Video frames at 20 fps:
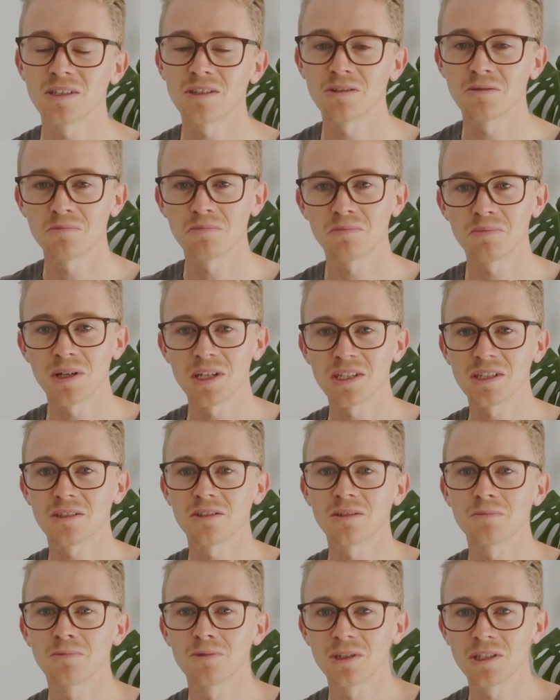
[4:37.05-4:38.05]
So it
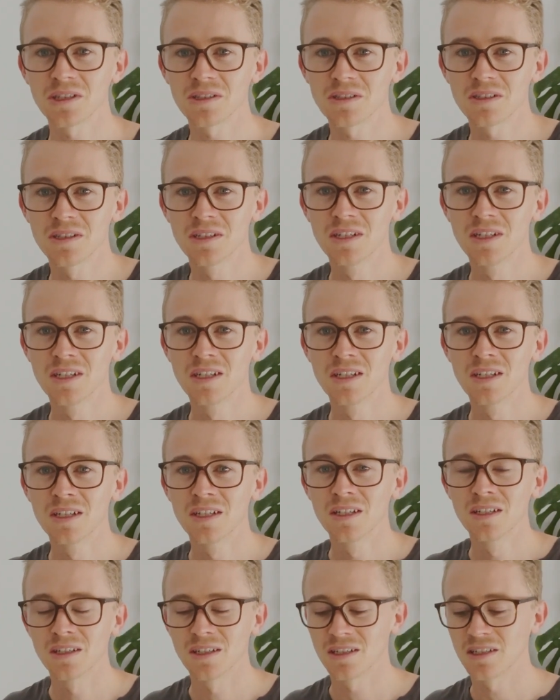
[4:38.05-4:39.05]
basically brings
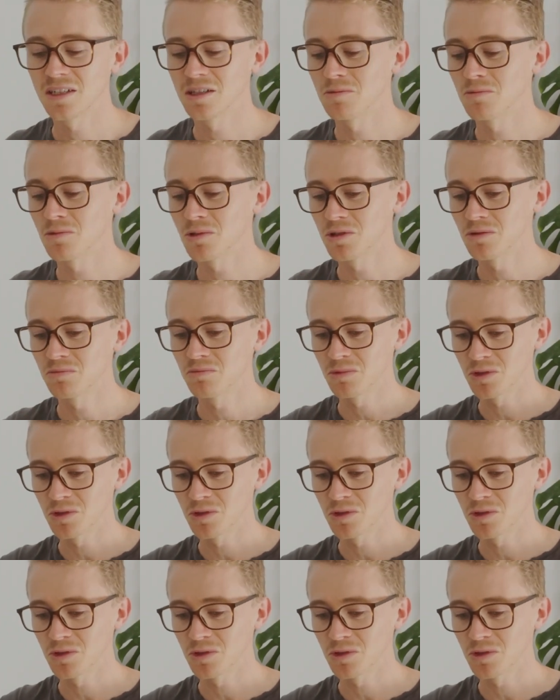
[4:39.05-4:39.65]
what